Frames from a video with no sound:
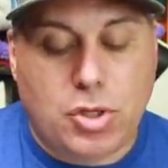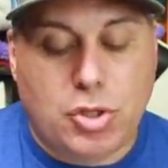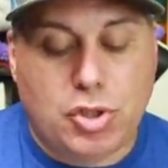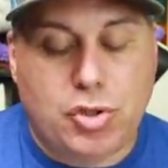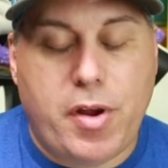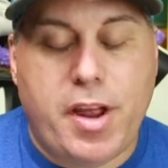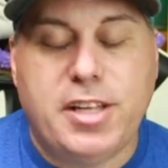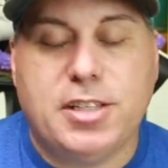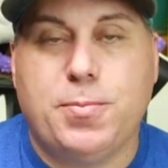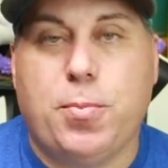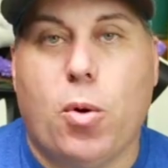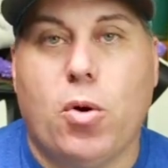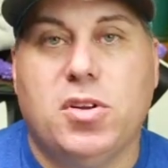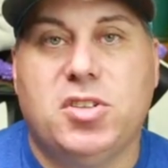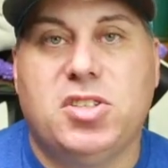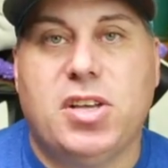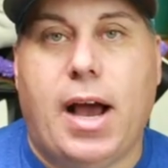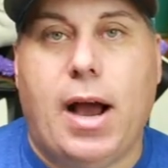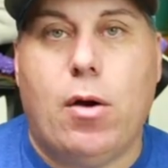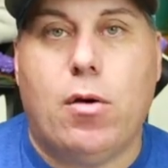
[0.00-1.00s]

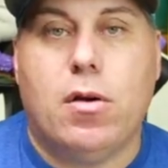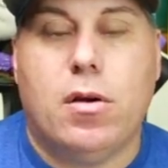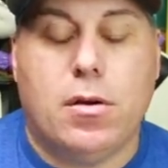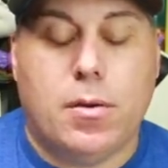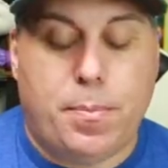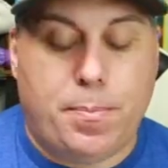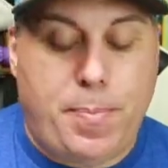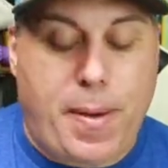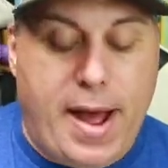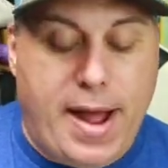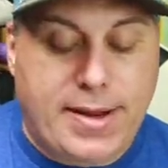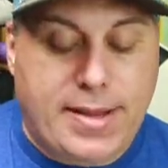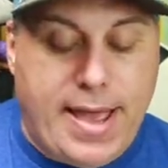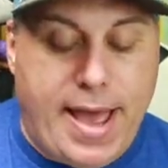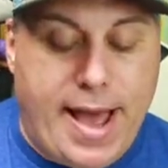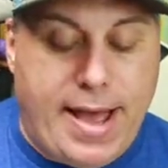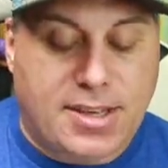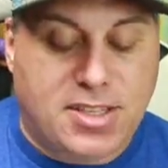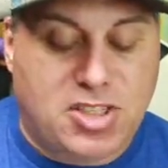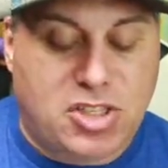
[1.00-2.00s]
transports our
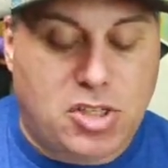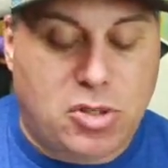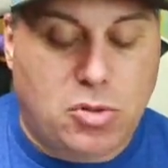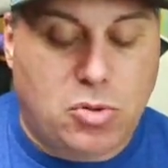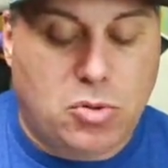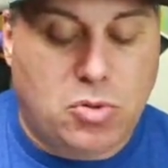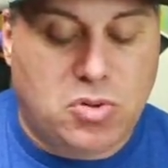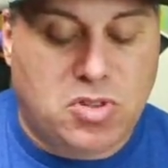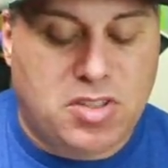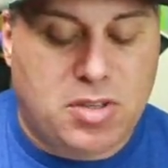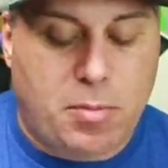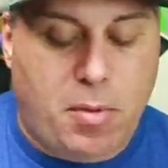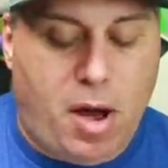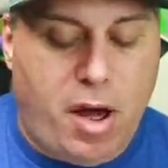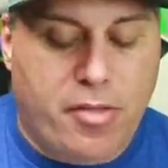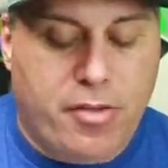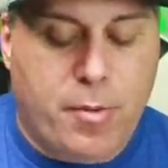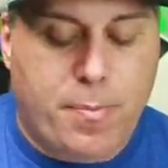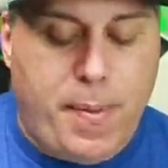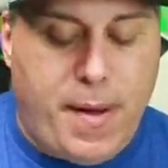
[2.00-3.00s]
podcast to some
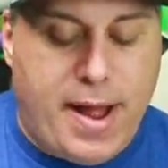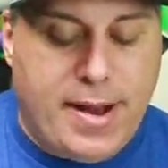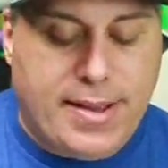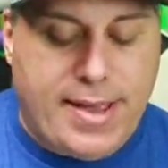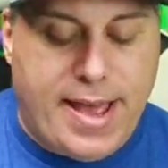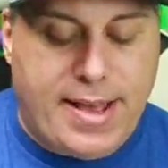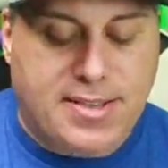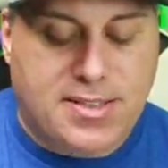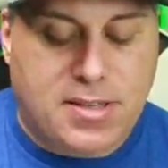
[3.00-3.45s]
other podcast